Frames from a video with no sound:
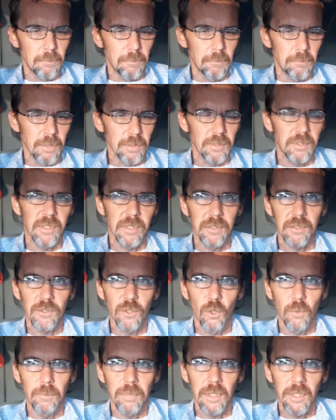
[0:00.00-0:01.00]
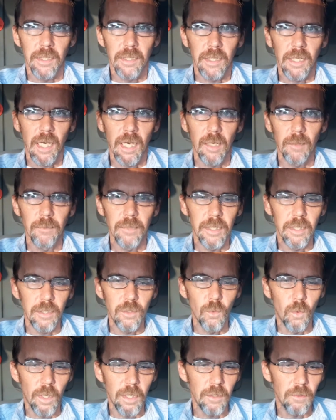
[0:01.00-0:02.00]
But since opening, how many
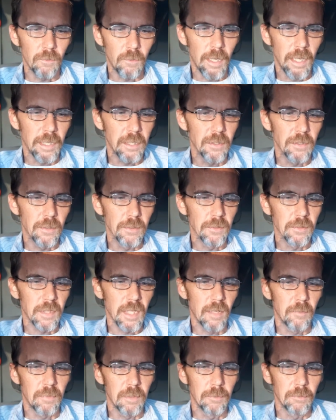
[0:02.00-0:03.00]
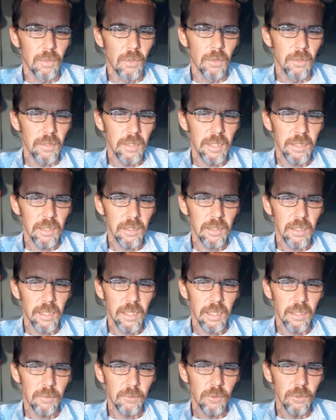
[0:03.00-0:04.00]
white rhinos have been born at the
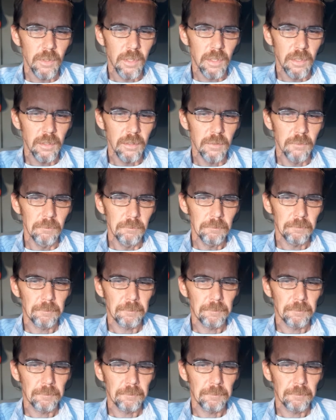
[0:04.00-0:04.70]
Animal Kingdom?